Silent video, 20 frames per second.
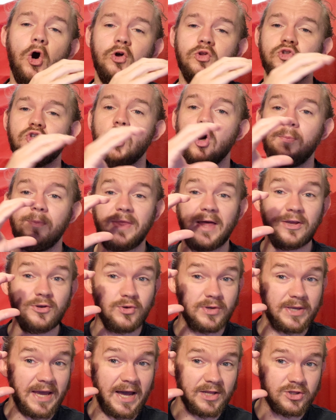On top of
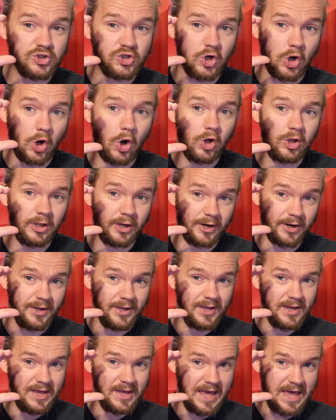that, you get a
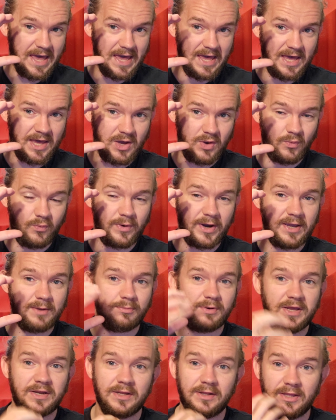taller
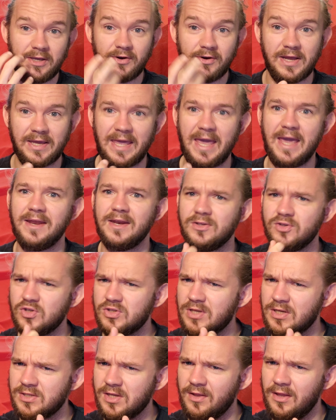white bready layer, and again, it
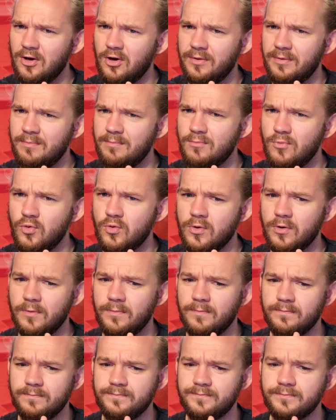just has a little
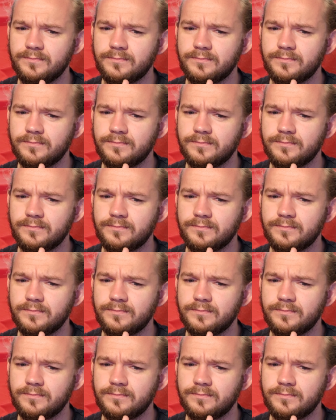more...